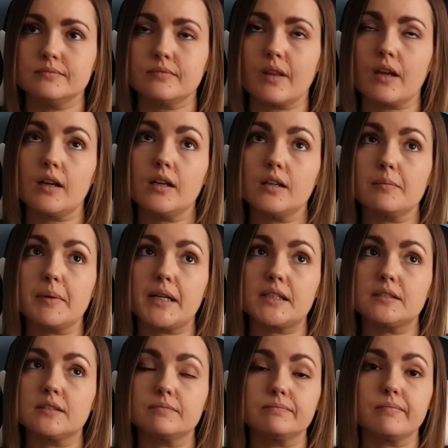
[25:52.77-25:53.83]
Oh, man,
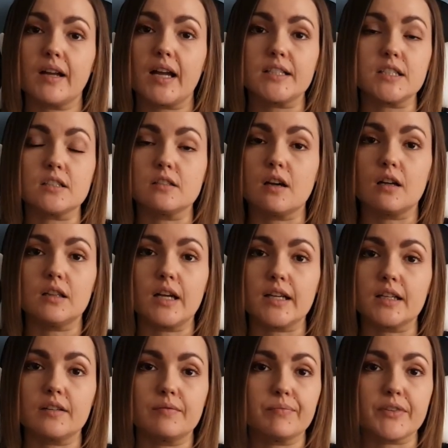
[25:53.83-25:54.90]
I did not
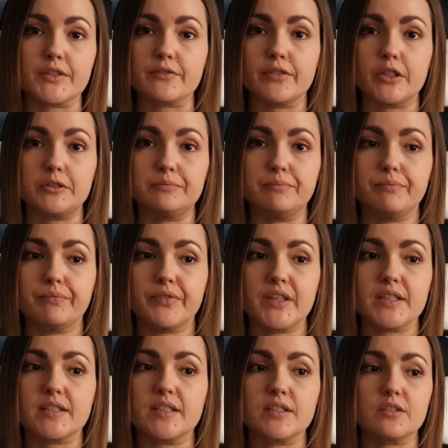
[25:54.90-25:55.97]
like this film.
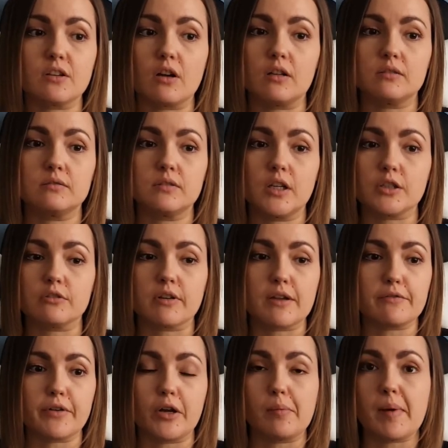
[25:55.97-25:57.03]
This is not a great
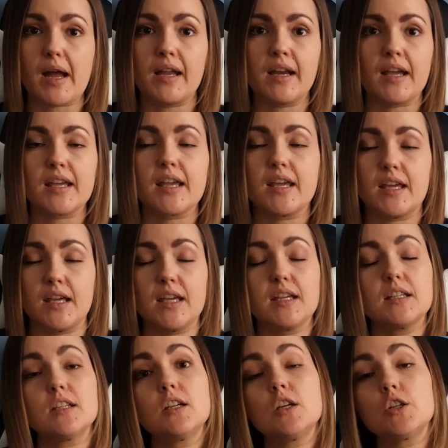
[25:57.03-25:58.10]
film, and I
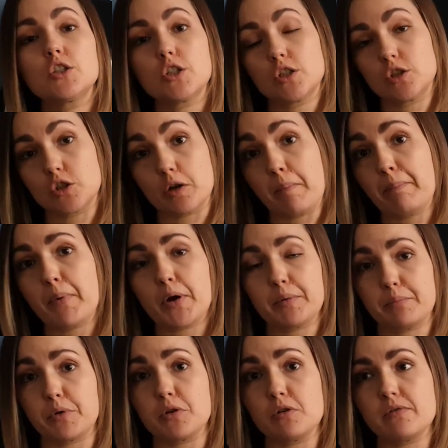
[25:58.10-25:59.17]
hate to dump
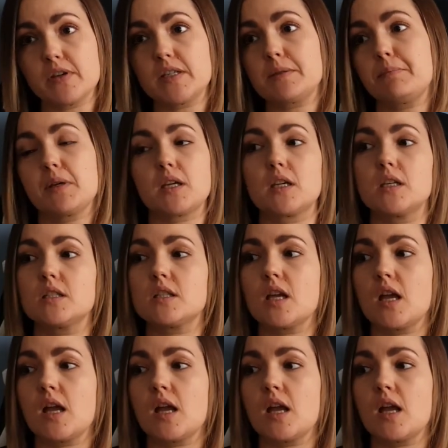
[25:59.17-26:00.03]
on movies because